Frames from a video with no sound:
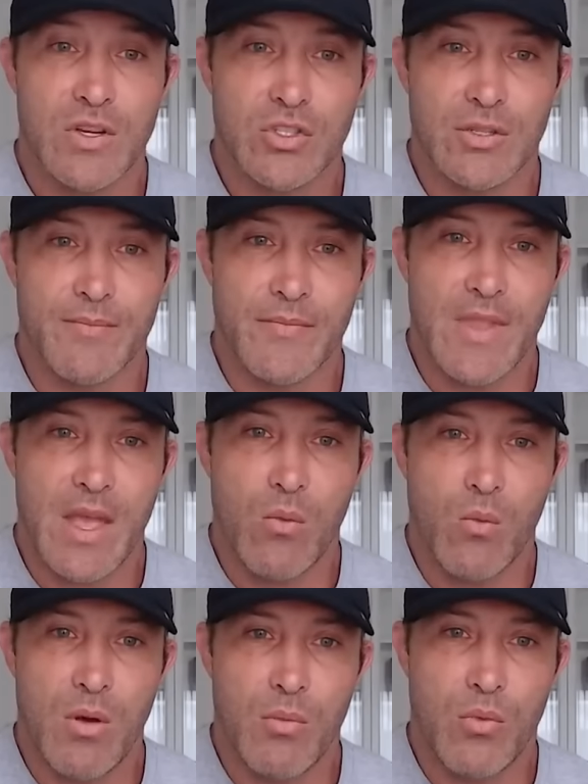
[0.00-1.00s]
Question,
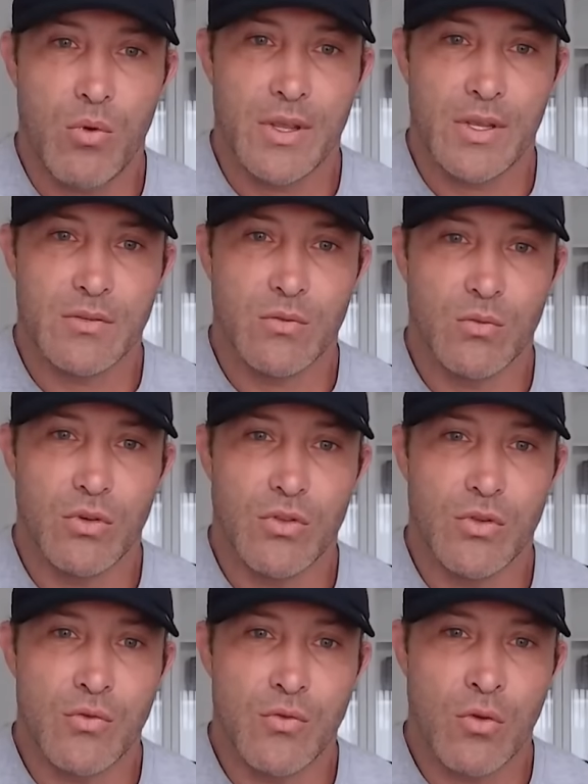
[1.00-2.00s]
at what point
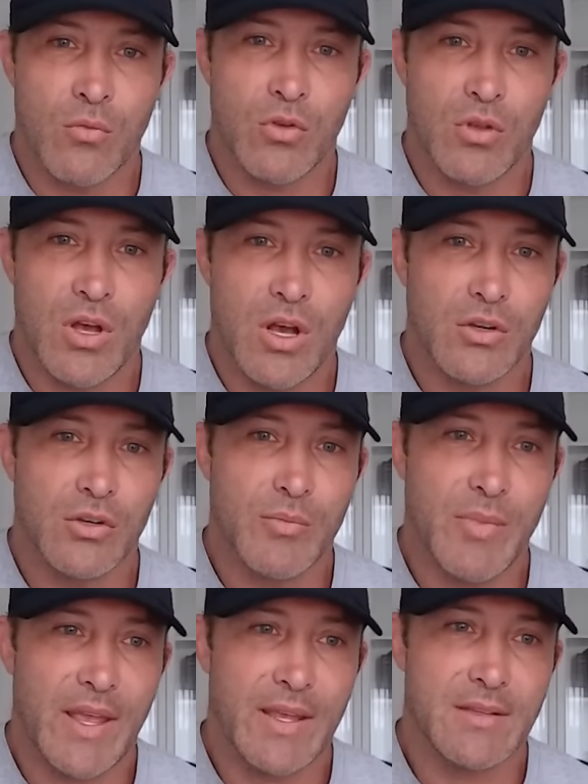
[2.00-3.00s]
will the normal
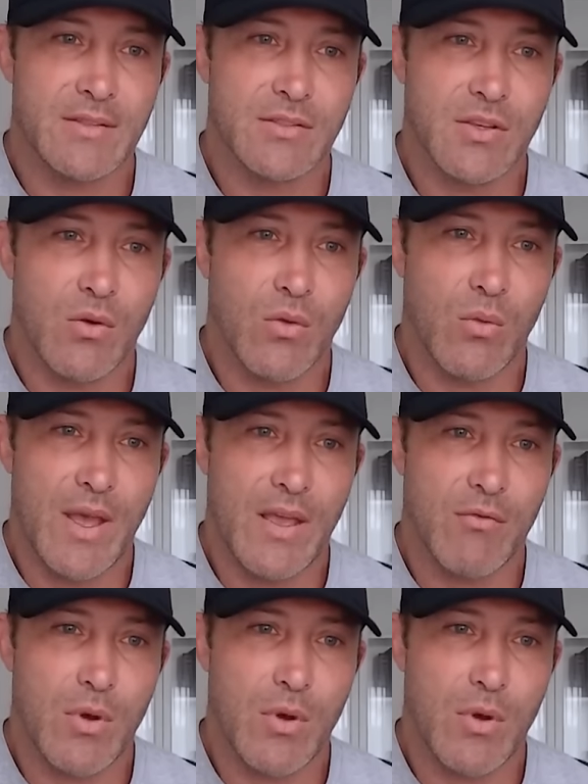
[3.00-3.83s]
hunger pains go away?